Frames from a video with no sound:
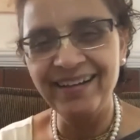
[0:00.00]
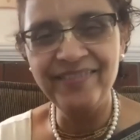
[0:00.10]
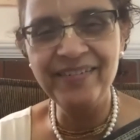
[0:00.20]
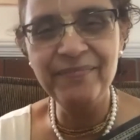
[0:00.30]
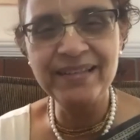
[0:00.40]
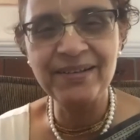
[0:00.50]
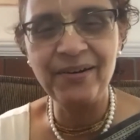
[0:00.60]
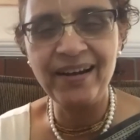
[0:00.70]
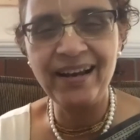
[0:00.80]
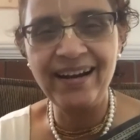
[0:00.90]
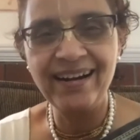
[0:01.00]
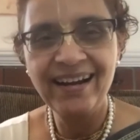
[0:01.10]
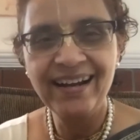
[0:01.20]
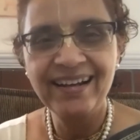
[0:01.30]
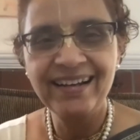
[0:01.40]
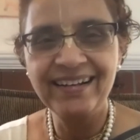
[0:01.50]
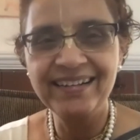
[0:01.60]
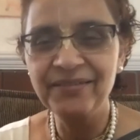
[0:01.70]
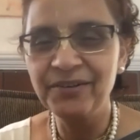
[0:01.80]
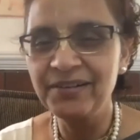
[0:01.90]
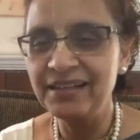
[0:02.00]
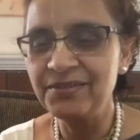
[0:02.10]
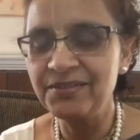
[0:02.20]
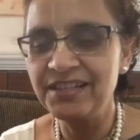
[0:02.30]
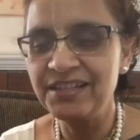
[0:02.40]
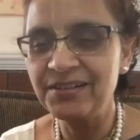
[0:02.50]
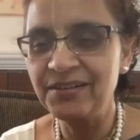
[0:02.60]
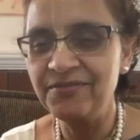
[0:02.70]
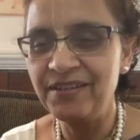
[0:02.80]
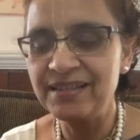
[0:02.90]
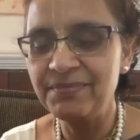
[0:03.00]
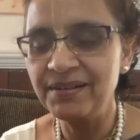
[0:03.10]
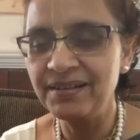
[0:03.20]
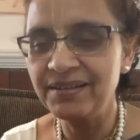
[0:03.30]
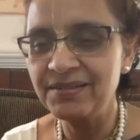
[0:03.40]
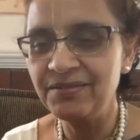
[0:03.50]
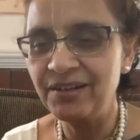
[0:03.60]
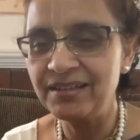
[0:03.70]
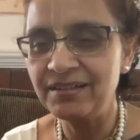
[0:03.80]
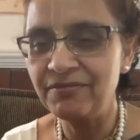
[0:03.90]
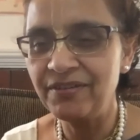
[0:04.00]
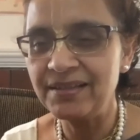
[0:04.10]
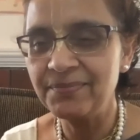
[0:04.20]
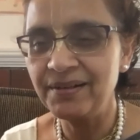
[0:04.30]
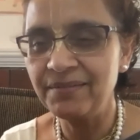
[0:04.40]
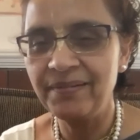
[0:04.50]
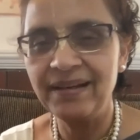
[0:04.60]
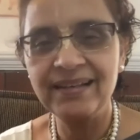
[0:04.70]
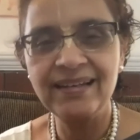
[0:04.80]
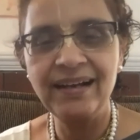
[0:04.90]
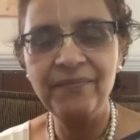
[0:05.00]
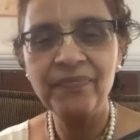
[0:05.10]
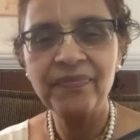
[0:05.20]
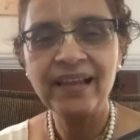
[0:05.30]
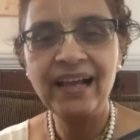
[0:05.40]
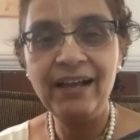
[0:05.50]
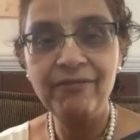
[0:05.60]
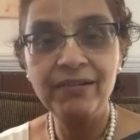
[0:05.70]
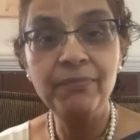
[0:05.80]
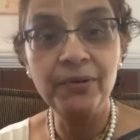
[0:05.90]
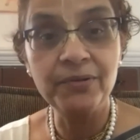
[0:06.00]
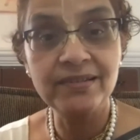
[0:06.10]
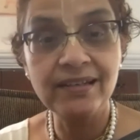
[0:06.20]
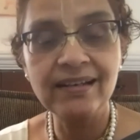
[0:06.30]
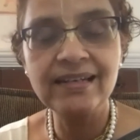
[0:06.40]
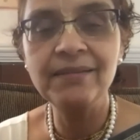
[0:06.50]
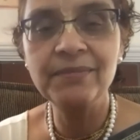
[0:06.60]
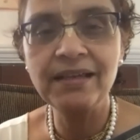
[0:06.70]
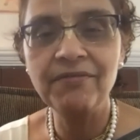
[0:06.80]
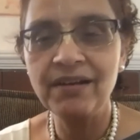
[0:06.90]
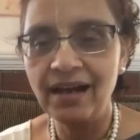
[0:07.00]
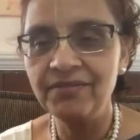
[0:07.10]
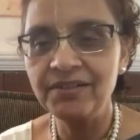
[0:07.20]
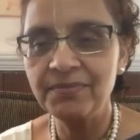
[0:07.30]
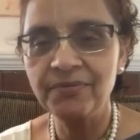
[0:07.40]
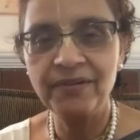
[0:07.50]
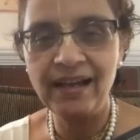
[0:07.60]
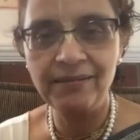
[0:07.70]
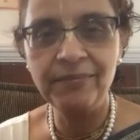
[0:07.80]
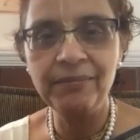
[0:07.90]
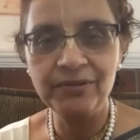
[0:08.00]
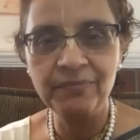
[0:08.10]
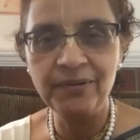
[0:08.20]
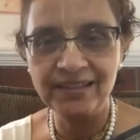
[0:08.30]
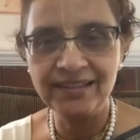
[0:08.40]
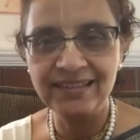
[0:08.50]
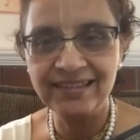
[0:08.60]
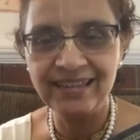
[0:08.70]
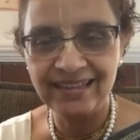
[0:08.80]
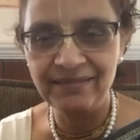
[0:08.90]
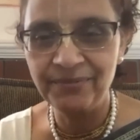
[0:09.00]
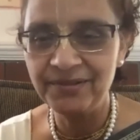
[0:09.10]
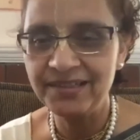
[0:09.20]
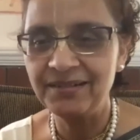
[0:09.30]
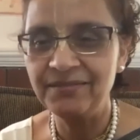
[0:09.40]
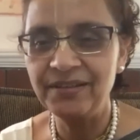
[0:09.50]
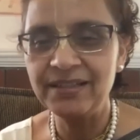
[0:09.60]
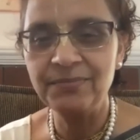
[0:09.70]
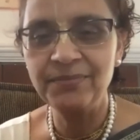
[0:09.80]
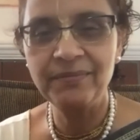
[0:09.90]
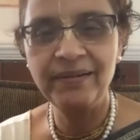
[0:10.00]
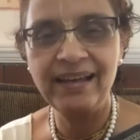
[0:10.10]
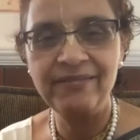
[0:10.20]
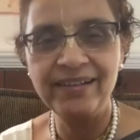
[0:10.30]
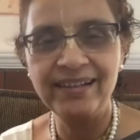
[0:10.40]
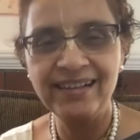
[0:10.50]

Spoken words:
we missed all our devotee association on Facebook, those who watch it on Facebook, but I will post. It'll take me several hours before I'll be able to process this and post it on Facebook, but I will.